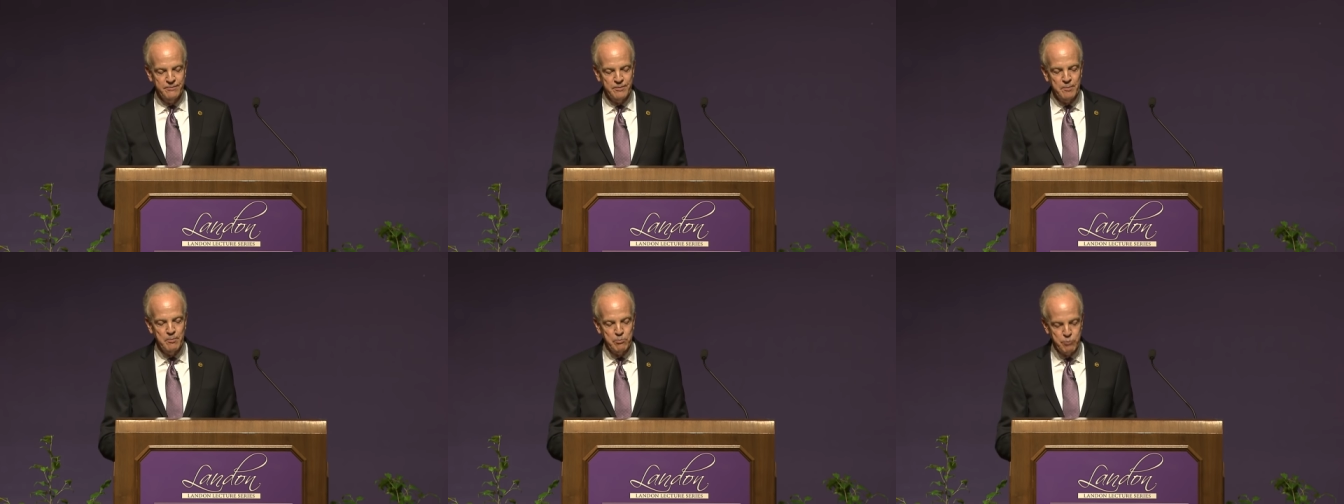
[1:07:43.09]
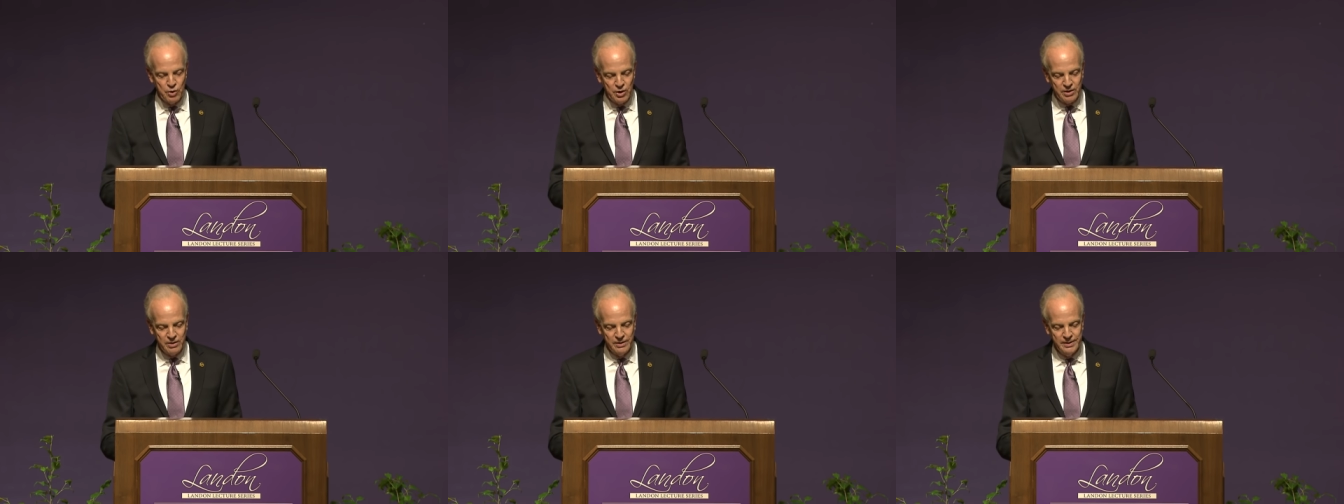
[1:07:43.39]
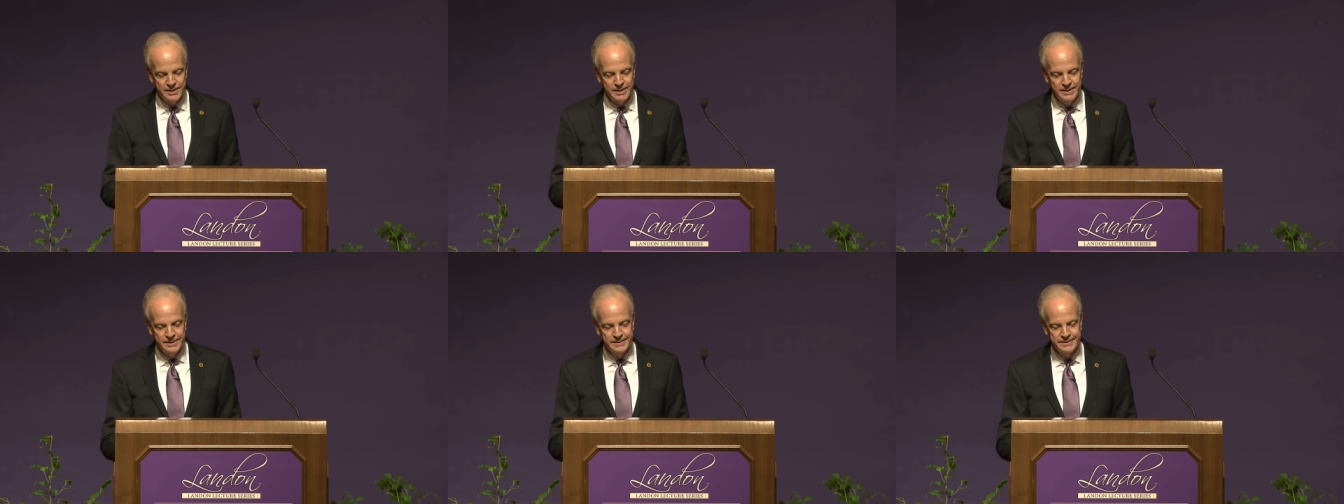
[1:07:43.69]
from
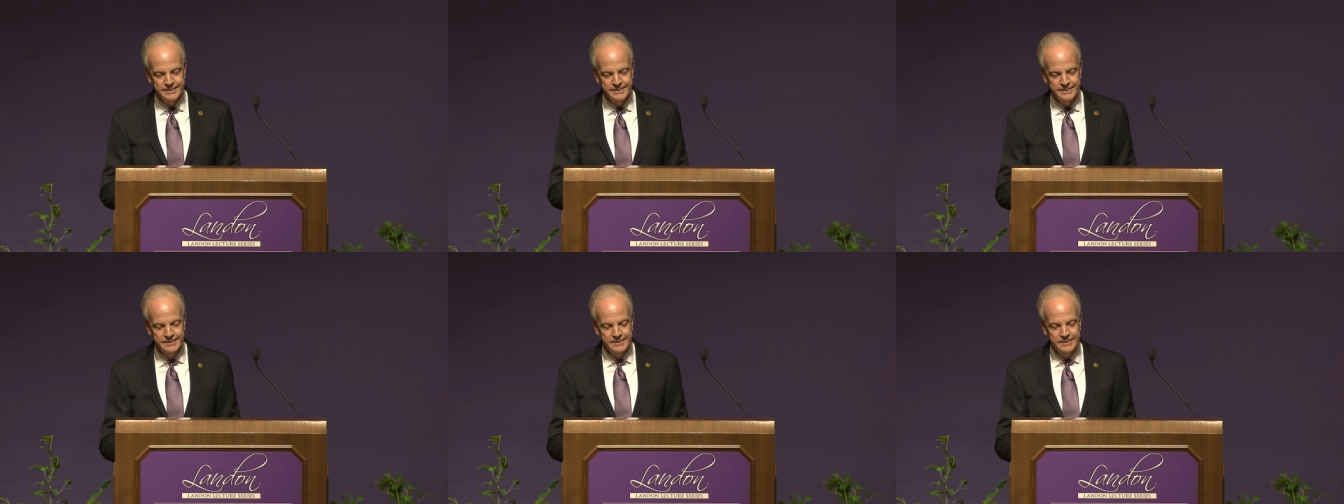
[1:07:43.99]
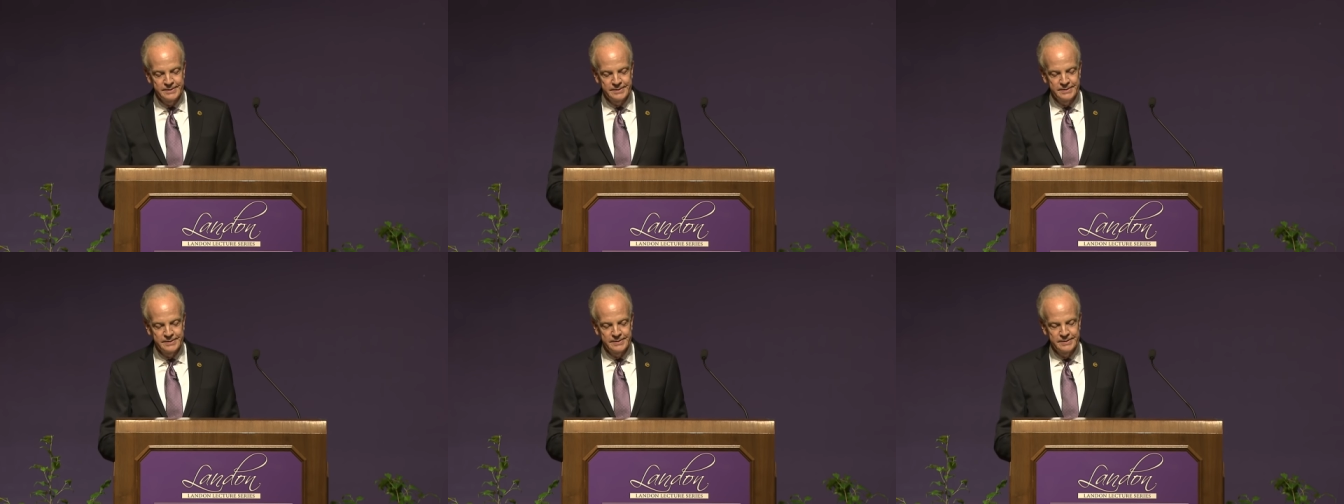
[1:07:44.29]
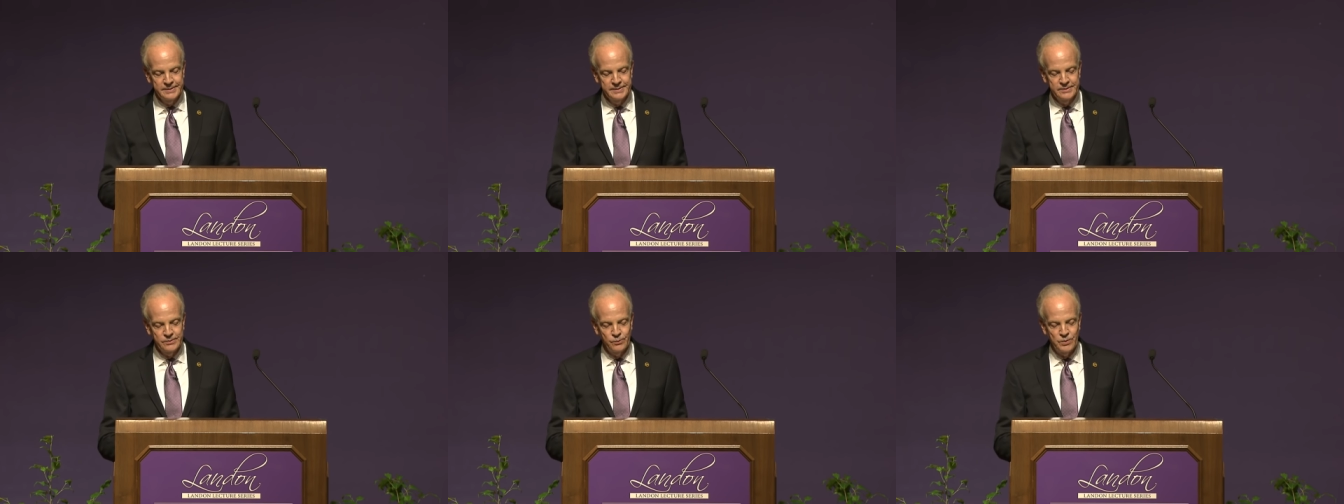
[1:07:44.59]
Brooklyn,
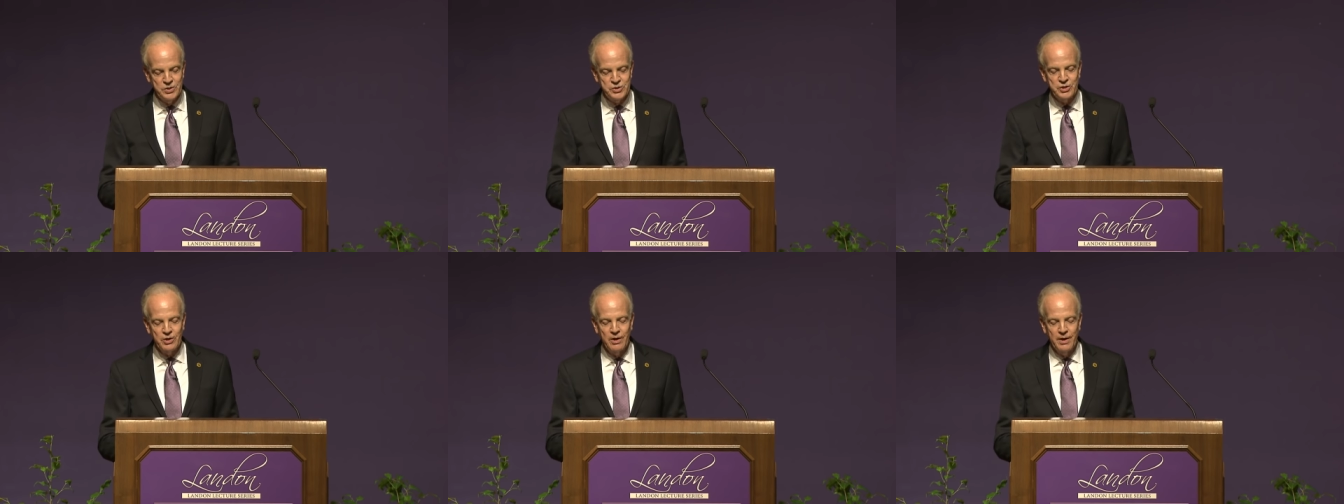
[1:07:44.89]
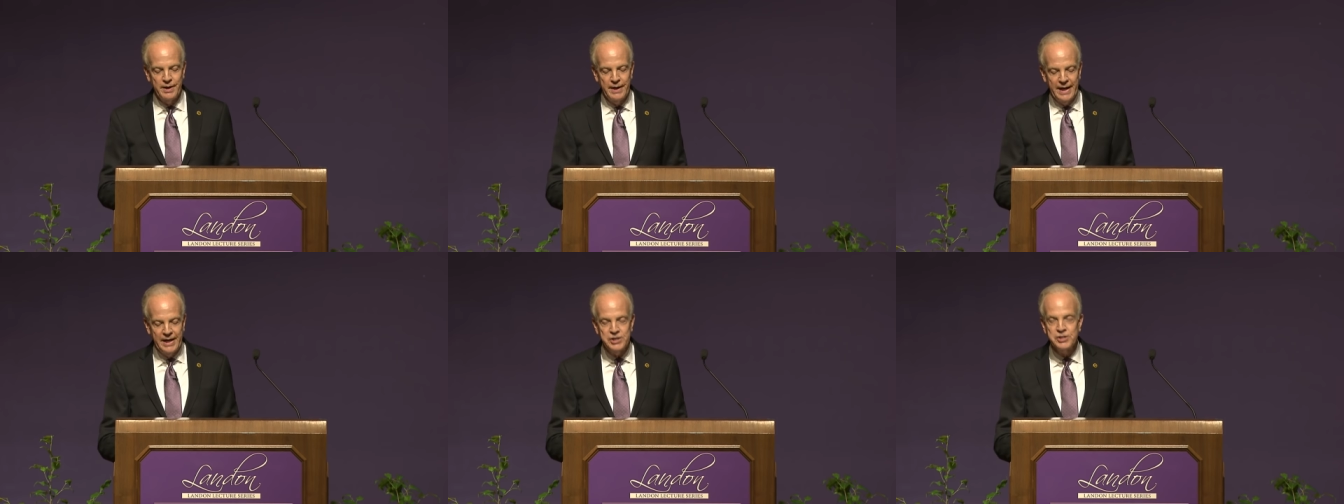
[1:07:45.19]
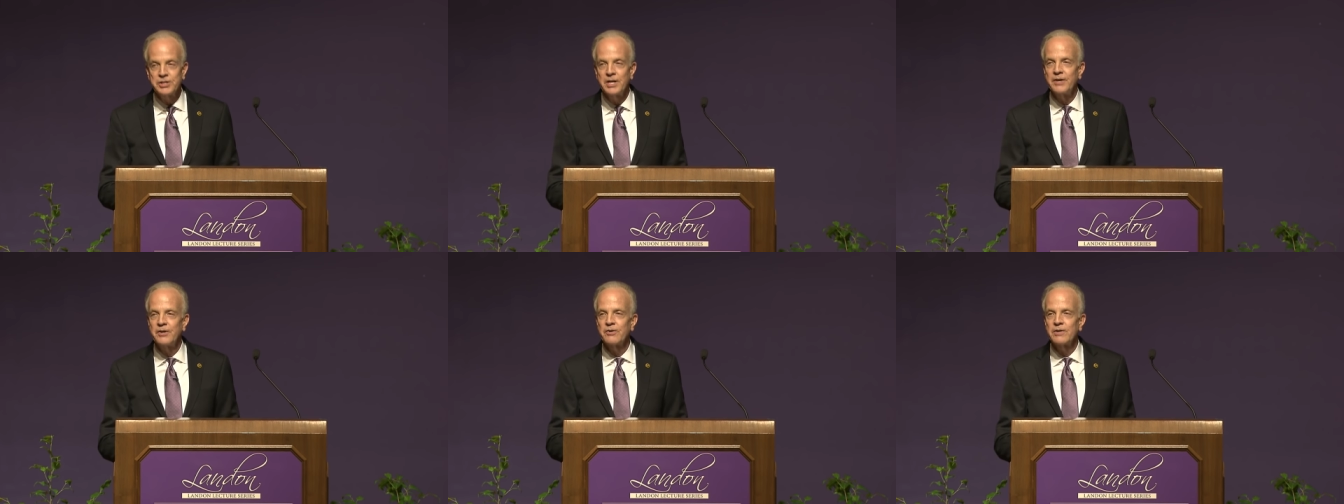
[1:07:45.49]
we saw a
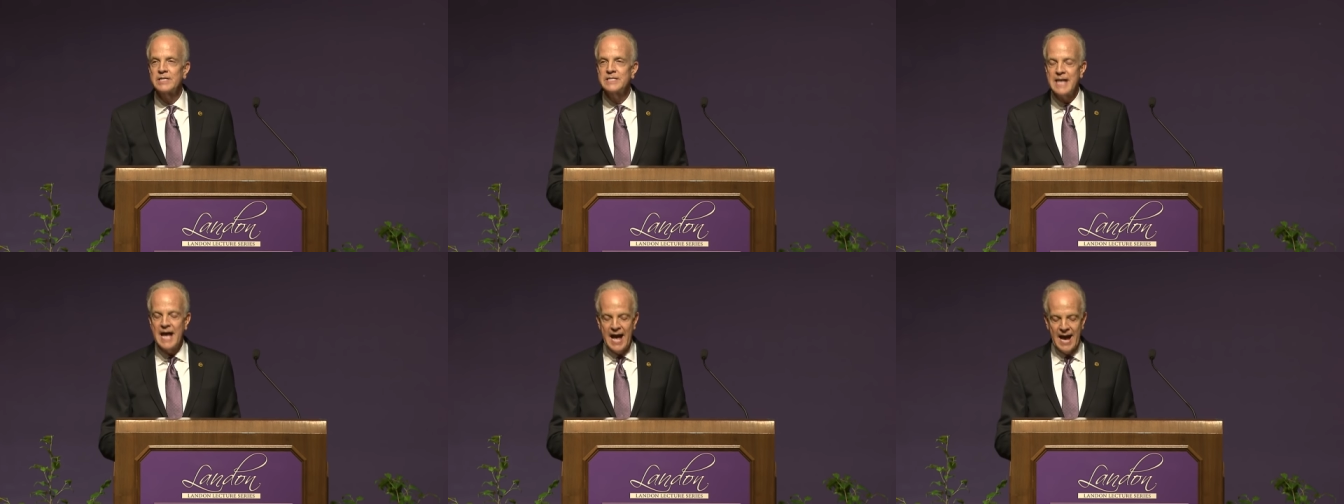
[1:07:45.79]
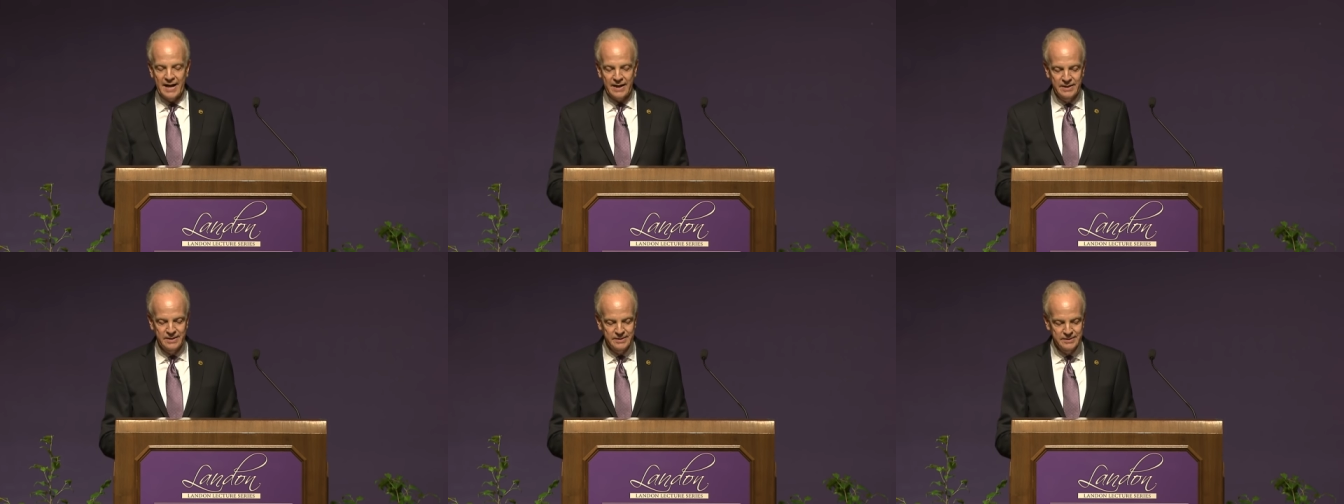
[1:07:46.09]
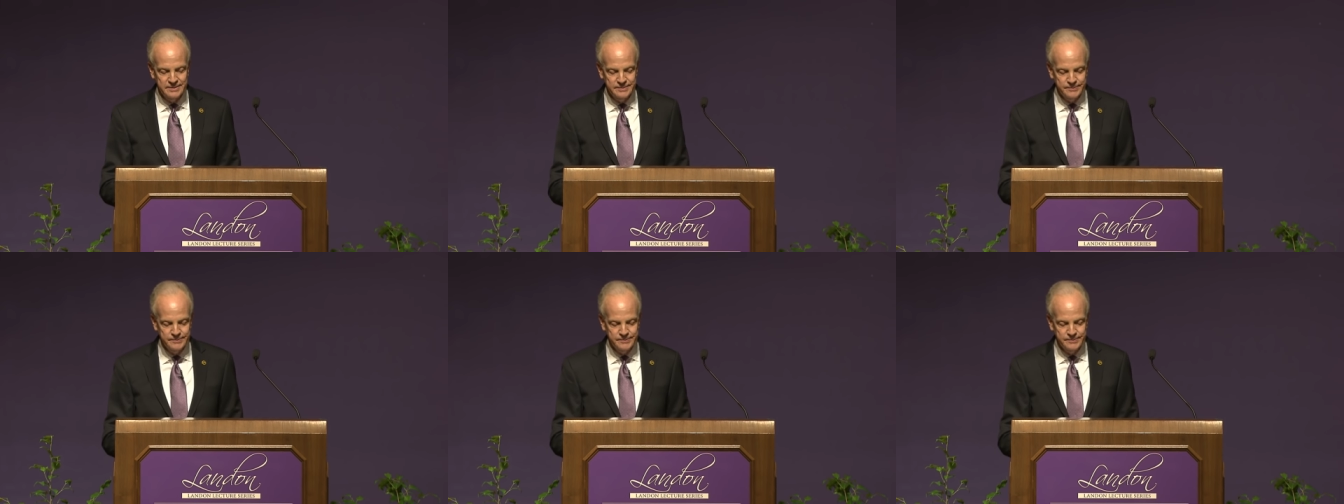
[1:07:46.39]
nation under attack.